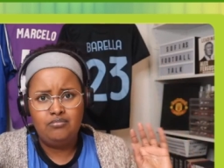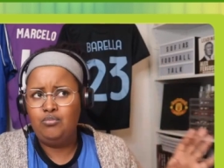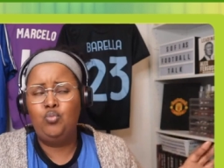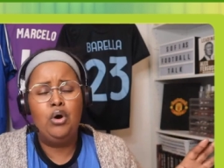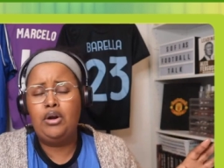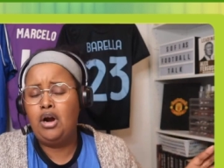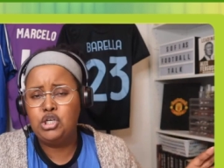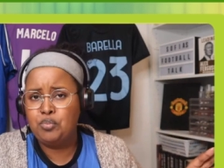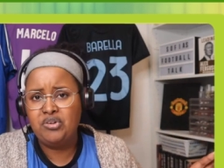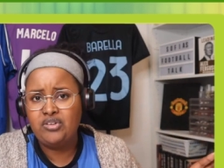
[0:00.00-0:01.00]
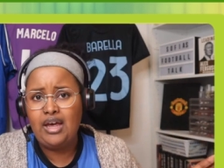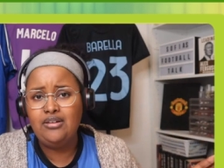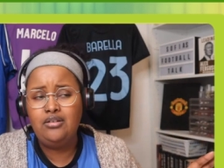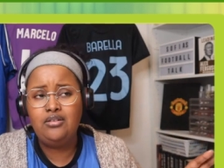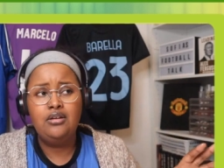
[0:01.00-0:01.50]

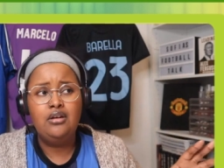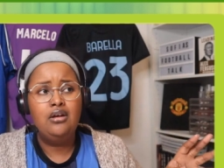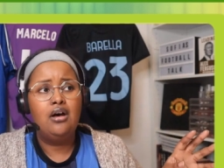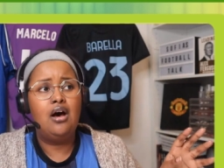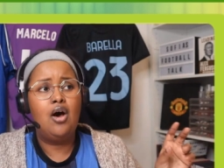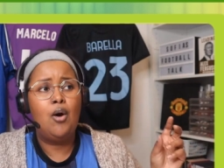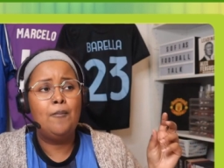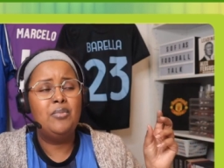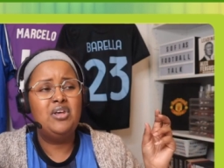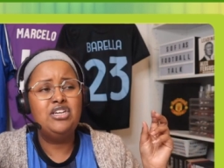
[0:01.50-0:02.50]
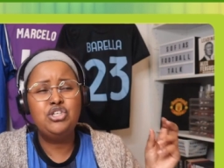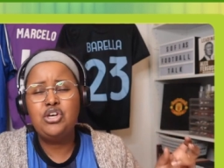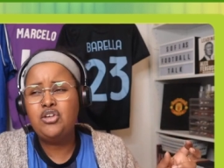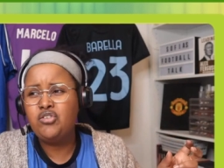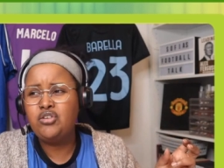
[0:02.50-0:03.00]
100%. Um, it
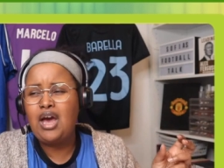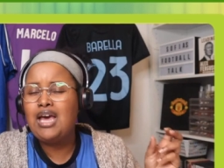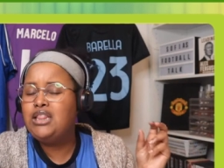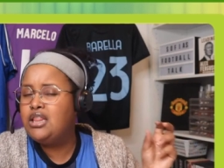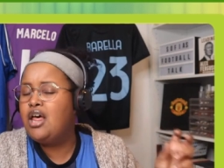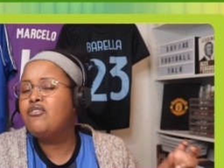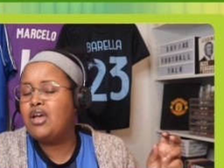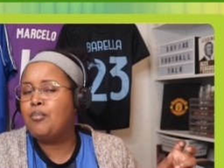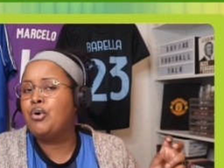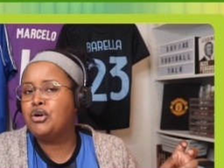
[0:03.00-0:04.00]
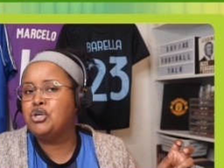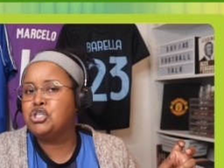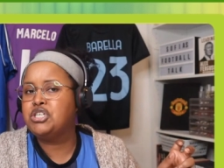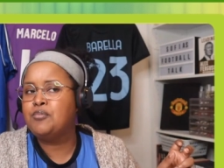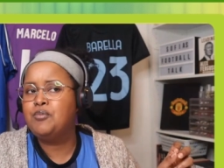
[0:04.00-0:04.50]
just, I love that
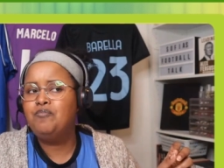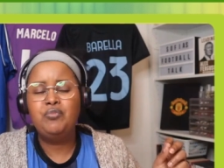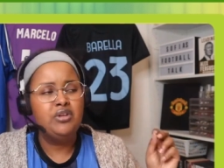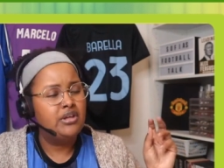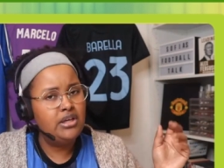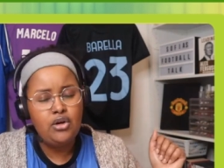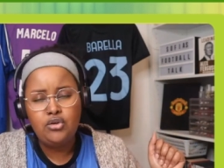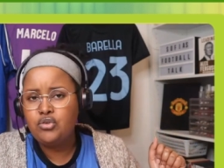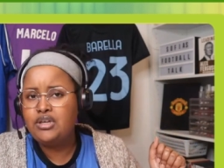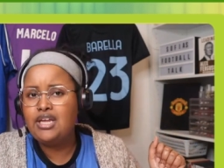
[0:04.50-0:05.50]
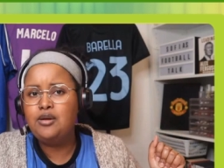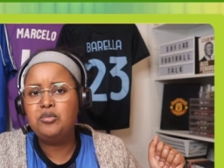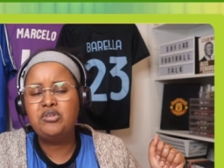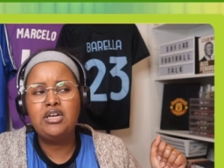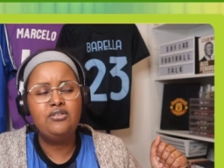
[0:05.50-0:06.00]
partnership. He also getting
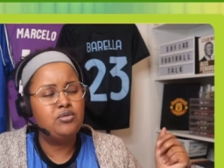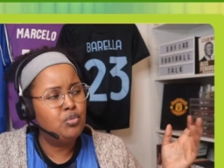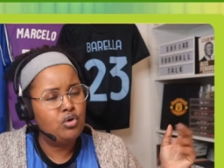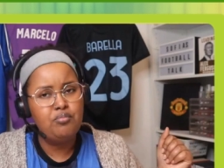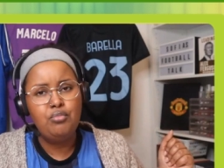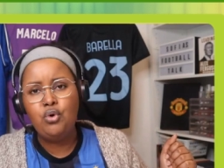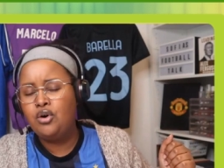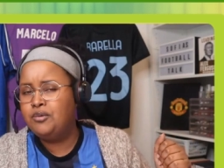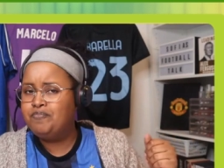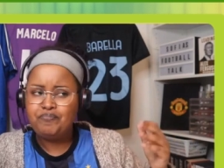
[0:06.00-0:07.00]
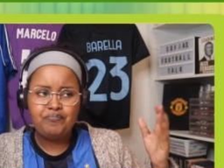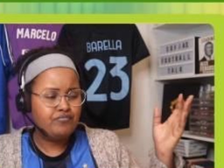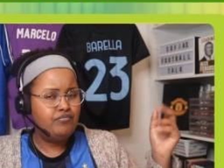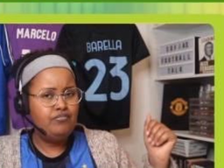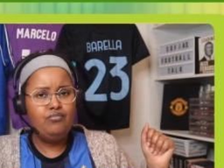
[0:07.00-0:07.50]
himself more and more
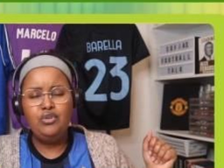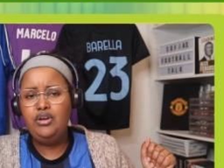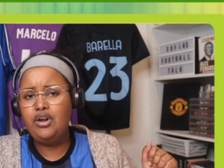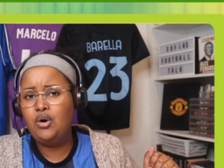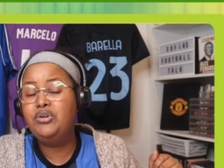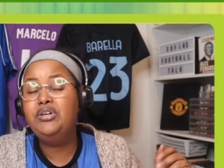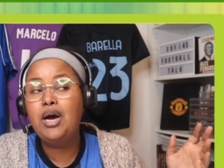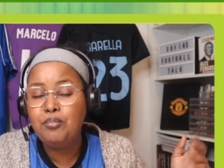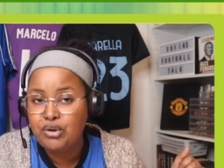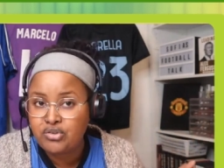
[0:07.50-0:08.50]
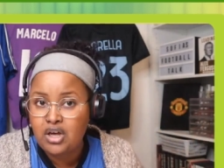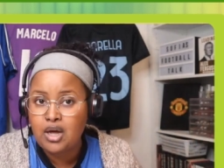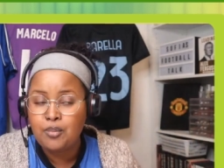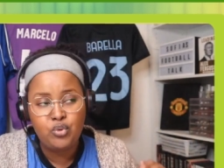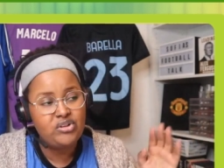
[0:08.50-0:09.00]
you know, numbers
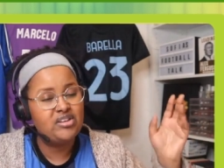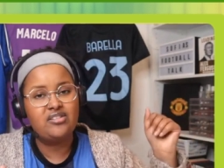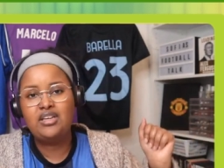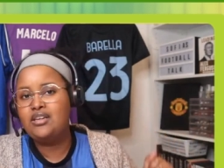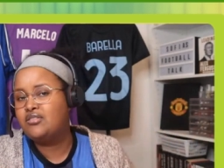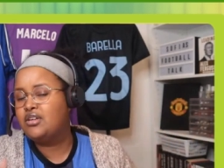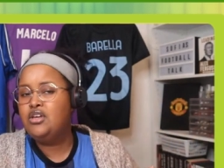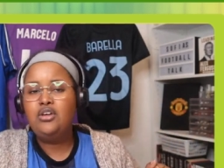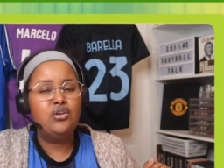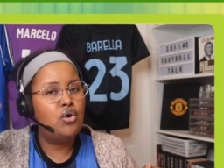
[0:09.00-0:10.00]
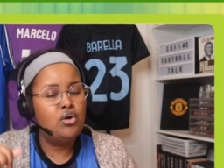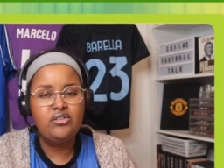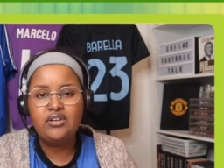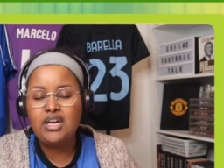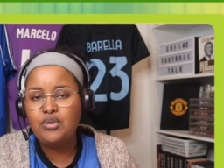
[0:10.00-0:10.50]
up with the assists, goals
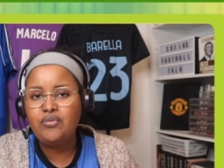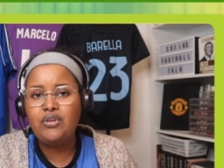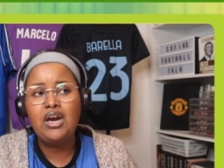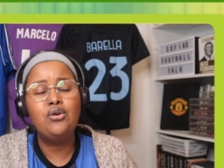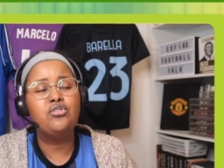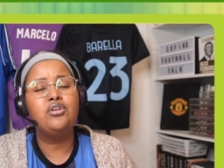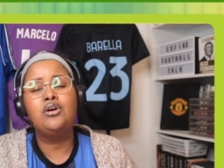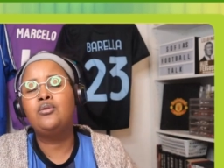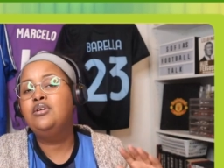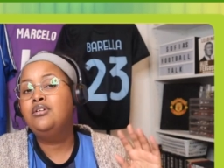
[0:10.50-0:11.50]
here and there. So